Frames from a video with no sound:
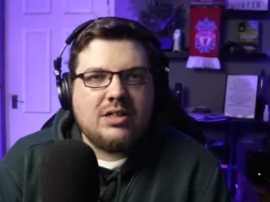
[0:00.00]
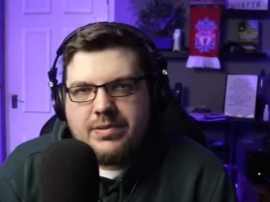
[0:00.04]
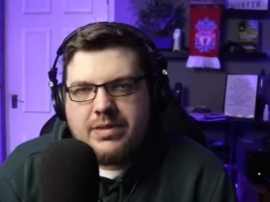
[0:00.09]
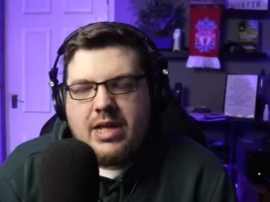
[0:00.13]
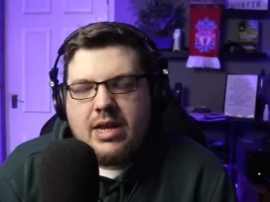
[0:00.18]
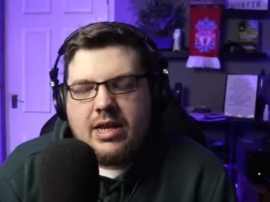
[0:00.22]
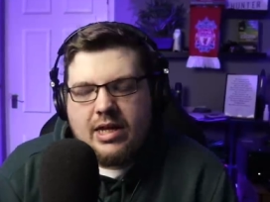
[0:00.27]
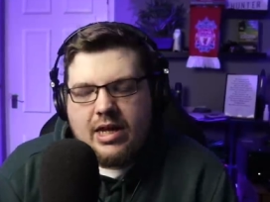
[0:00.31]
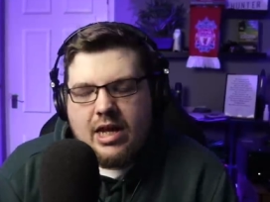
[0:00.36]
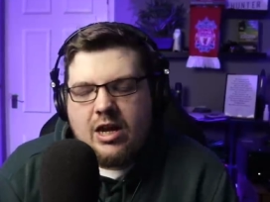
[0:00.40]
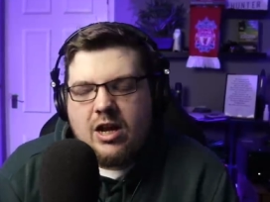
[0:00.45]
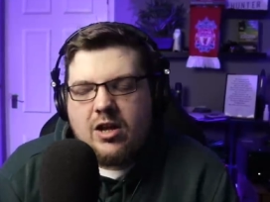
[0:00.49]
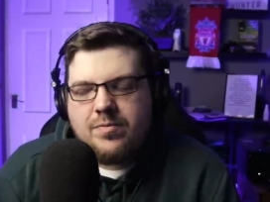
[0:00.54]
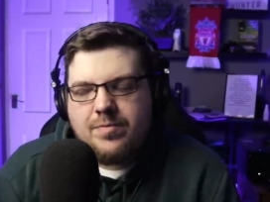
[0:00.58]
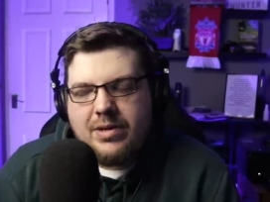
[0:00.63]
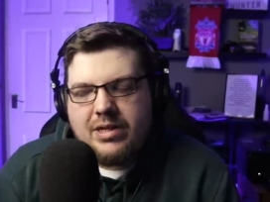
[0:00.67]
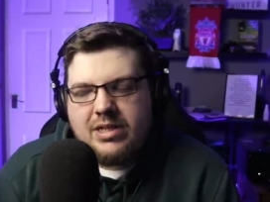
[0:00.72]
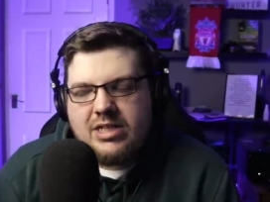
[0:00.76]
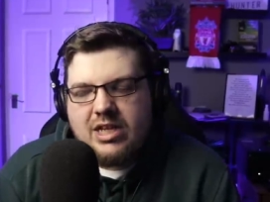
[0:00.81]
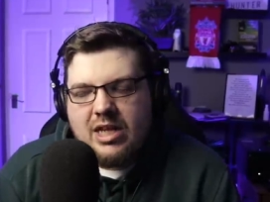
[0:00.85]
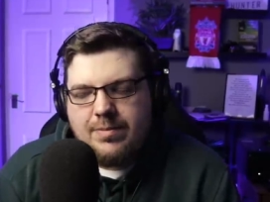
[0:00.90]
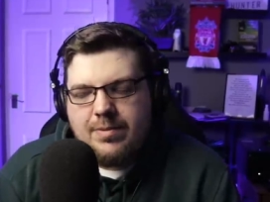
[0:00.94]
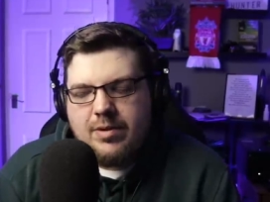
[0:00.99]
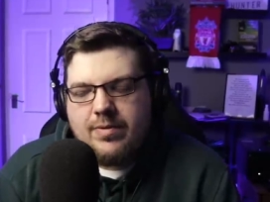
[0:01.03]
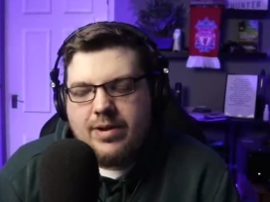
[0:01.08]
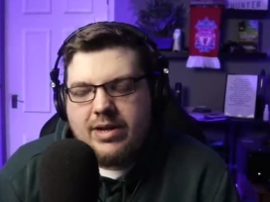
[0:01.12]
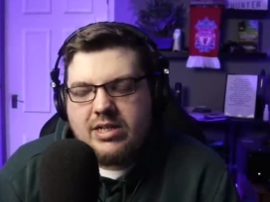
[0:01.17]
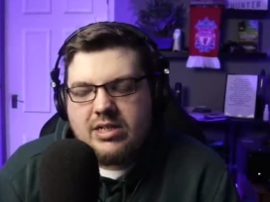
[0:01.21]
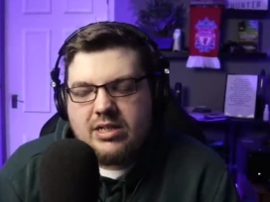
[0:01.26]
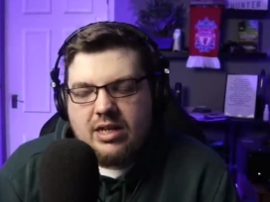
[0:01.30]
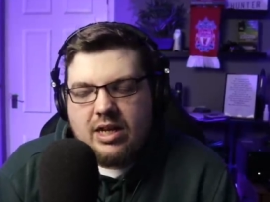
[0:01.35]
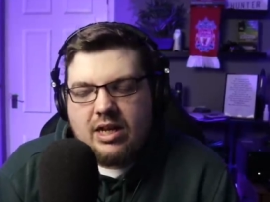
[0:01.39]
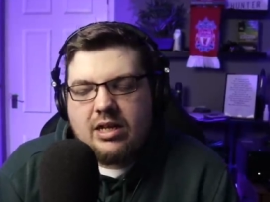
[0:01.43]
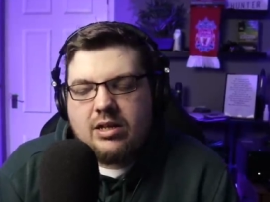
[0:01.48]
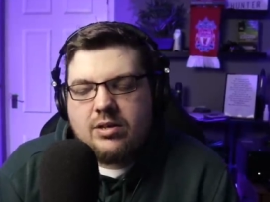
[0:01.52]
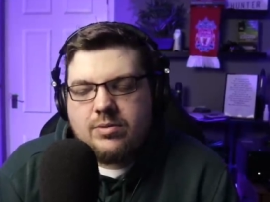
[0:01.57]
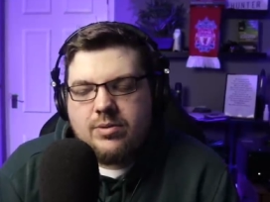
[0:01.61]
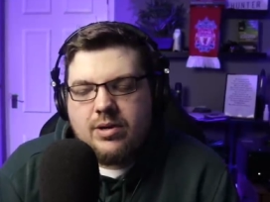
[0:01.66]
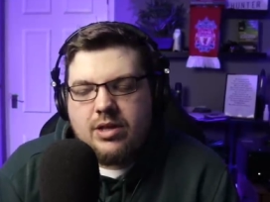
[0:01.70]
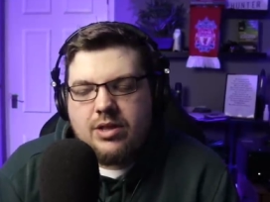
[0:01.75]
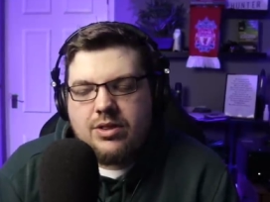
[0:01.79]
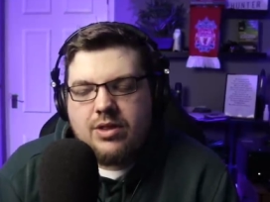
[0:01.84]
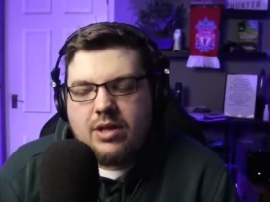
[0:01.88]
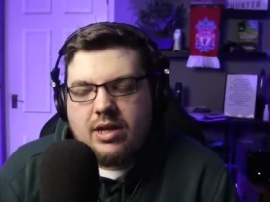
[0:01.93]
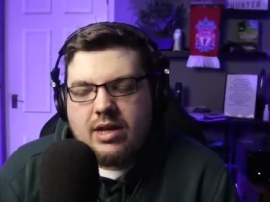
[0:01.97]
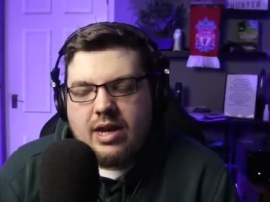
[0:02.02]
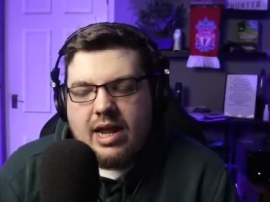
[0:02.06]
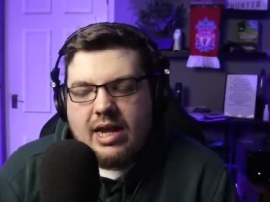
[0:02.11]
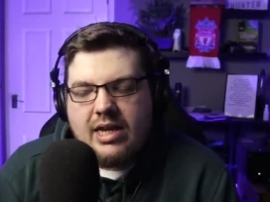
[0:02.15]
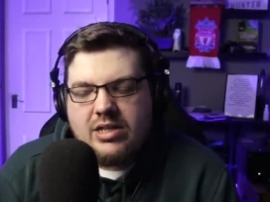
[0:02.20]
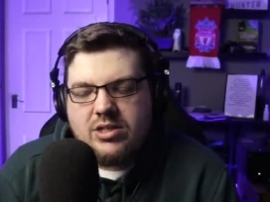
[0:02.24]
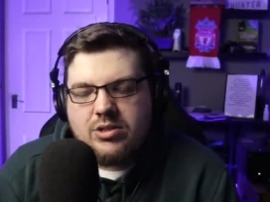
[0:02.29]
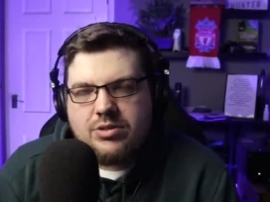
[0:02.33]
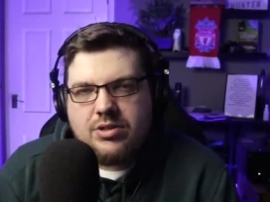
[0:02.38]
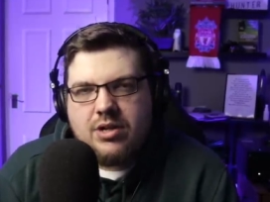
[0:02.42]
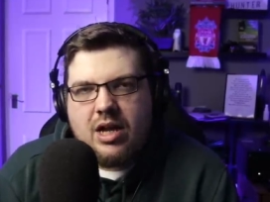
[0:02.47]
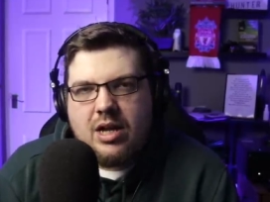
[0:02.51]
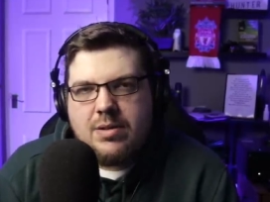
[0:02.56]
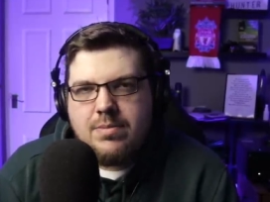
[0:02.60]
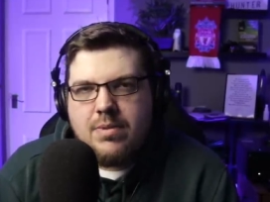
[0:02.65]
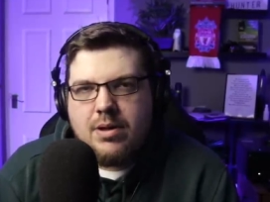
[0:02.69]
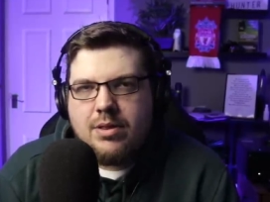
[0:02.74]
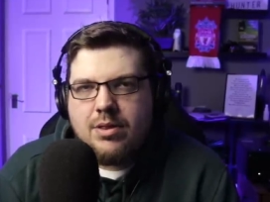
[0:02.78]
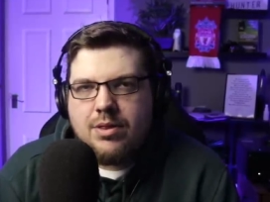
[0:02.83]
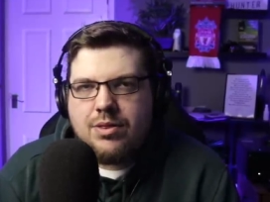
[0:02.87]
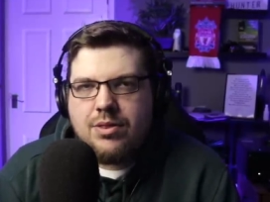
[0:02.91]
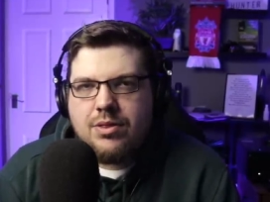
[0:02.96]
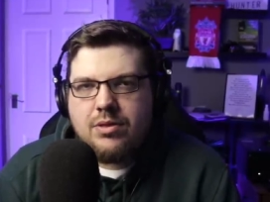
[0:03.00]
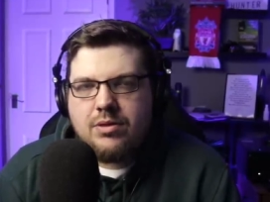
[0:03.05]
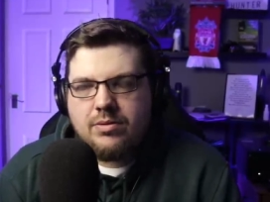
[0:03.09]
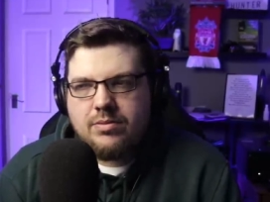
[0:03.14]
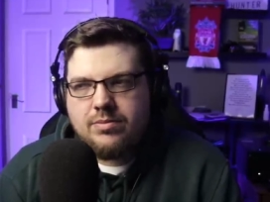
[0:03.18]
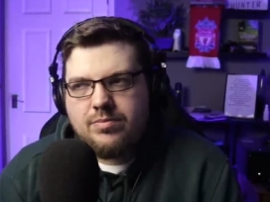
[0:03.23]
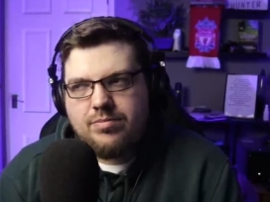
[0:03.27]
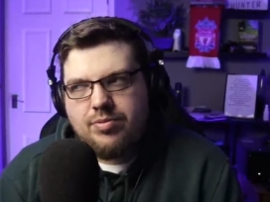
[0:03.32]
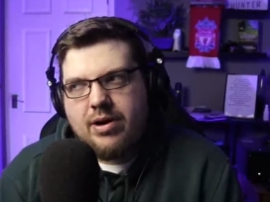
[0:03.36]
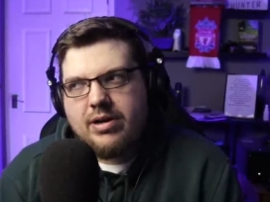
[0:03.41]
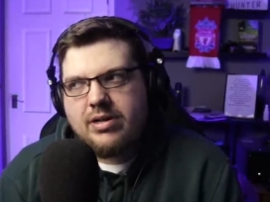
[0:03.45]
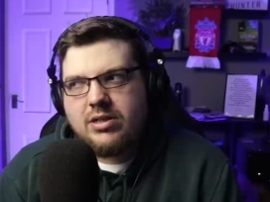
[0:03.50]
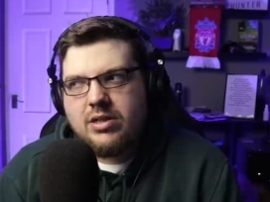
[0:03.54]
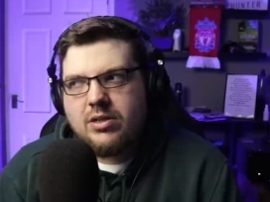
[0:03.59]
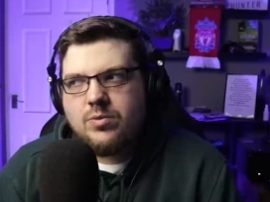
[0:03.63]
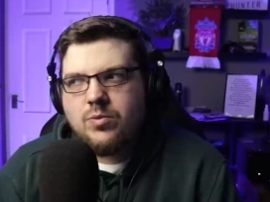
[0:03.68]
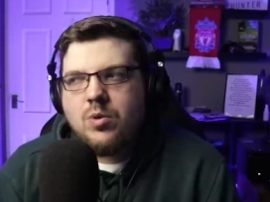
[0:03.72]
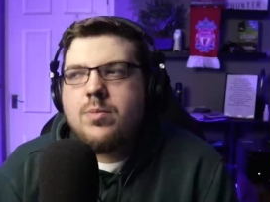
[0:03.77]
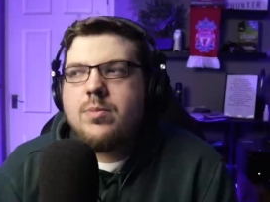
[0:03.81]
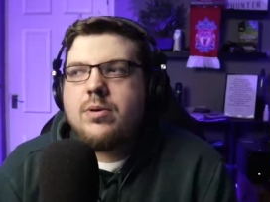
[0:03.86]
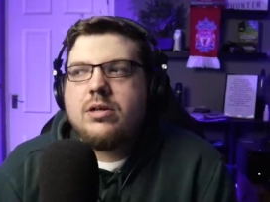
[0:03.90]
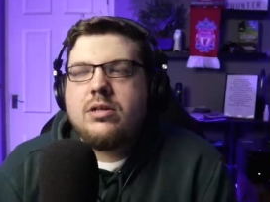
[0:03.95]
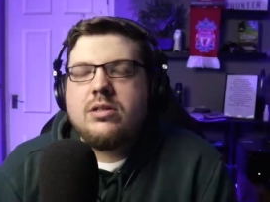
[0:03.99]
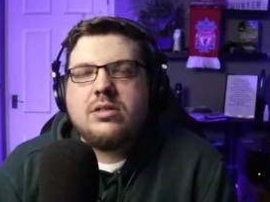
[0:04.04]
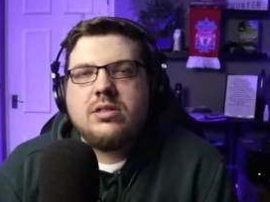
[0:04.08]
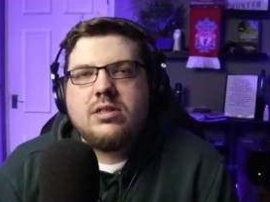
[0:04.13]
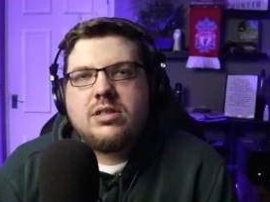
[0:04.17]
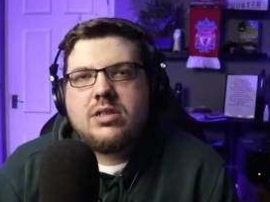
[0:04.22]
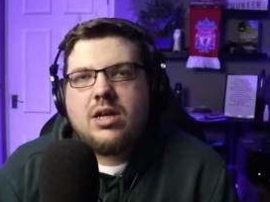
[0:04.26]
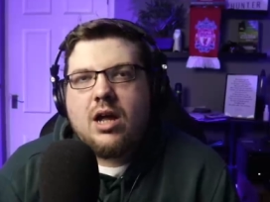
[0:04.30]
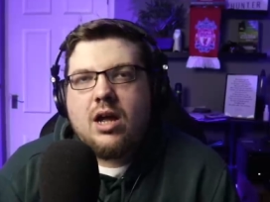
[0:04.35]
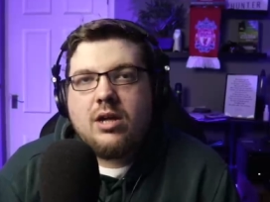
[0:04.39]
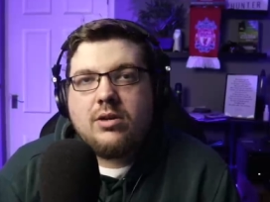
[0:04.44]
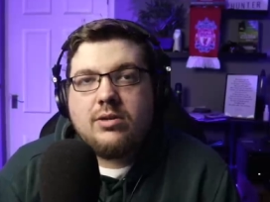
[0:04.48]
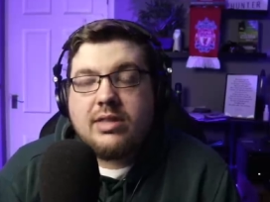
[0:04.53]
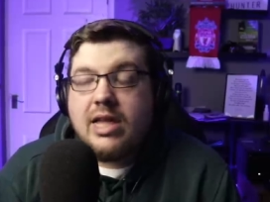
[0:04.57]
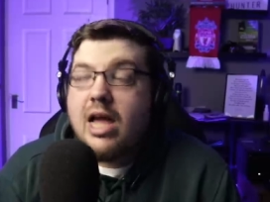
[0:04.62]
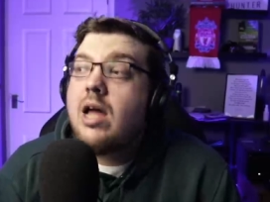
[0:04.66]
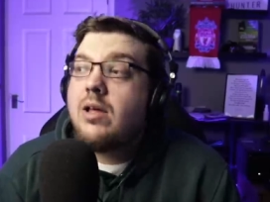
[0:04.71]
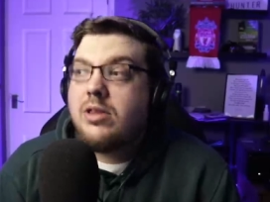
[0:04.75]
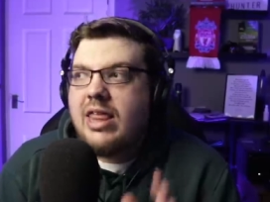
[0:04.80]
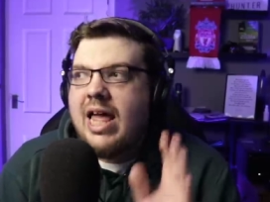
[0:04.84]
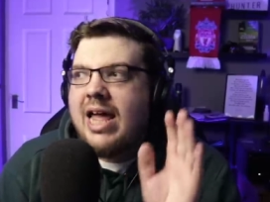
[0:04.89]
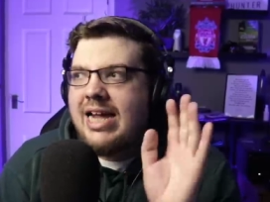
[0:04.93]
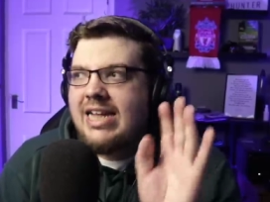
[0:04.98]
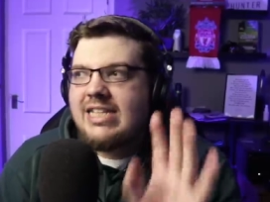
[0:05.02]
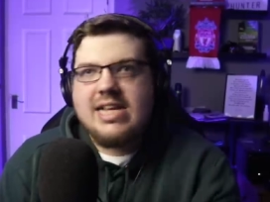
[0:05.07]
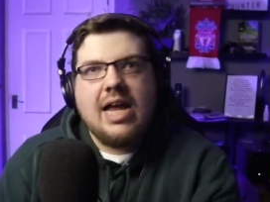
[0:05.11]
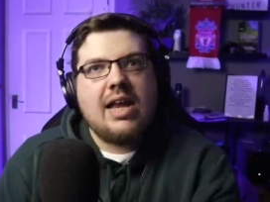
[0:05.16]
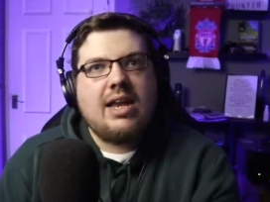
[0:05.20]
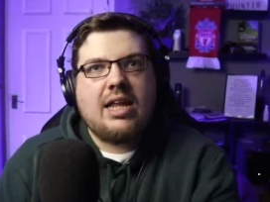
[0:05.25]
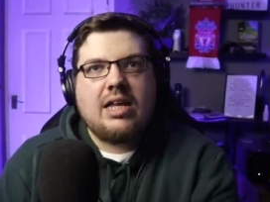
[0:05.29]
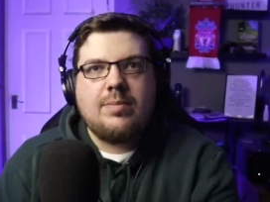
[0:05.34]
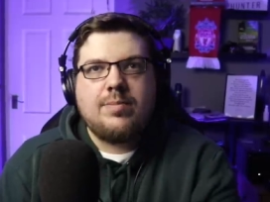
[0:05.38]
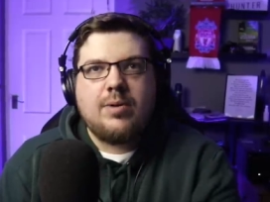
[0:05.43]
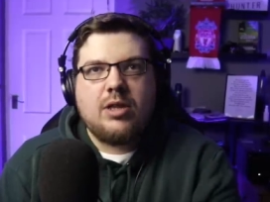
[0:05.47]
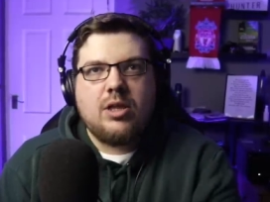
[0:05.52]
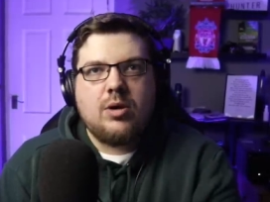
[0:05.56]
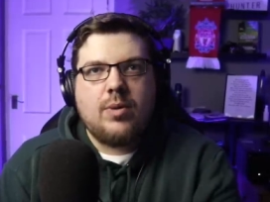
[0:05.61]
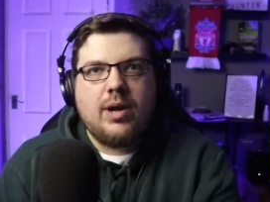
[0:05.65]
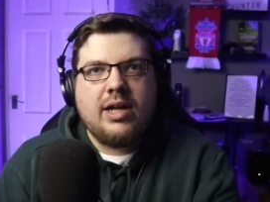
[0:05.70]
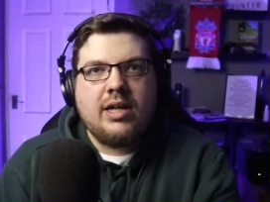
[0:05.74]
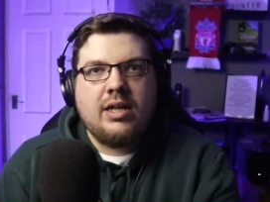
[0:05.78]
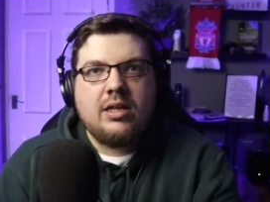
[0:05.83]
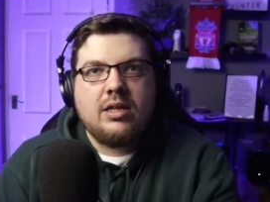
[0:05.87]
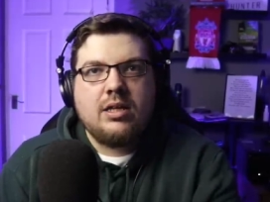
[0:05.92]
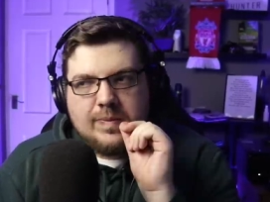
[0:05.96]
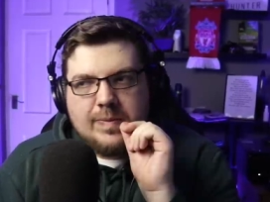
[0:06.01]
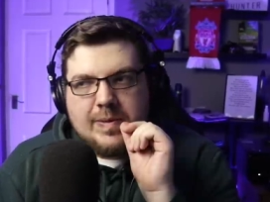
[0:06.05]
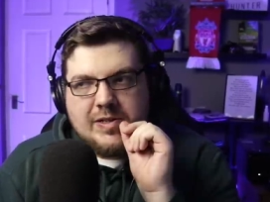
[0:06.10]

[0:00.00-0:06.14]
But then again, I've been sleeping recently with an eight or nine month pregnant woman. So oh, that is Ellie, by the way.